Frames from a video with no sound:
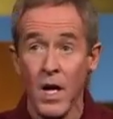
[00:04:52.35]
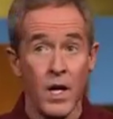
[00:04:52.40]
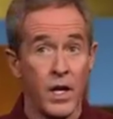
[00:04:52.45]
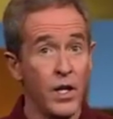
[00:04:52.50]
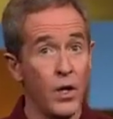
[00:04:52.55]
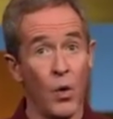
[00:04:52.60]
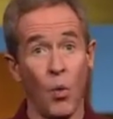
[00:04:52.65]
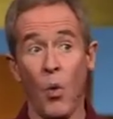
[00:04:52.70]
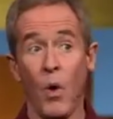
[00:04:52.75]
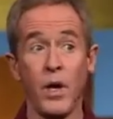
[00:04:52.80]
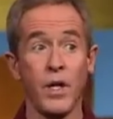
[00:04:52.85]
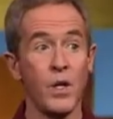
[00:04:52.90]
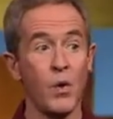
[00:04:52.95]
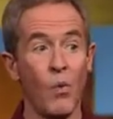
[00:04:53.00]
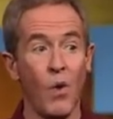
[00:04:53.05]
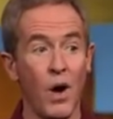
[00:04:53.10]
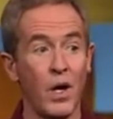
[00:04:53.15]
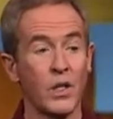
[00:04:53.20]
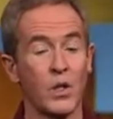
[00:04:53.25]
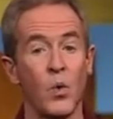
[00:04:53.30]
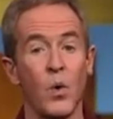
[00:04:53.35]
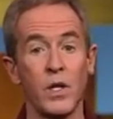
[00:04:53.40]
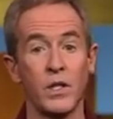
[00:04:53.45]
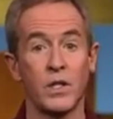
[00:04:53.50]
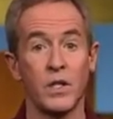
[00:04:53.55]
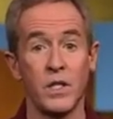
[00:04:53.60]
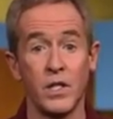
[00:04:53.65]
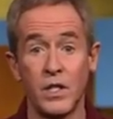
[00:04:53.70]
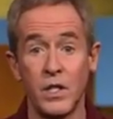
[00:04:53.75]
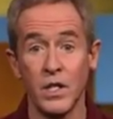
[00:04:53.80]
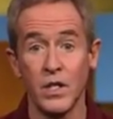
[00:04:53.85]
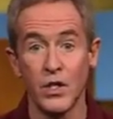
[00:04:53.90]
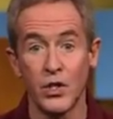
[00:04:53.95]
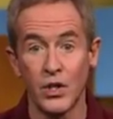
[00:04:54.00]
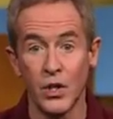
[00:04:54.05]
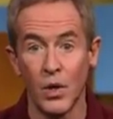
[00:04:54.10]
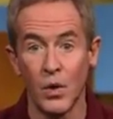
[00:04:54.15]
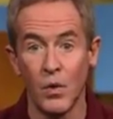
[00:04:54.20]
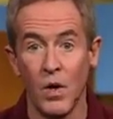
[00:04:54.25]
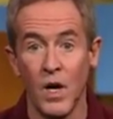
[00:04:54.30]
what do you want question is just
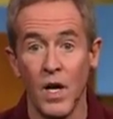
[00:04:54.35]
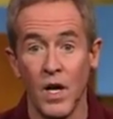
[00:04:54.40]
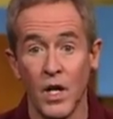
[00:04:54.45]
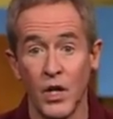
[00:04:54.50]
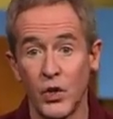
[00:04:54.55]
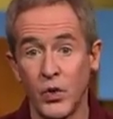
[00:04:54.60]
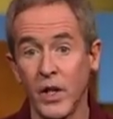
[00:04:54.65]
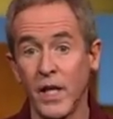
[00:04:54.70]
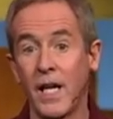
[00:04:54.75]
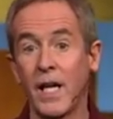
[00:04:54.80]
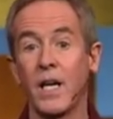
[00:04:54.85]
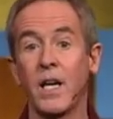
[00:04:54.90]
so tricky.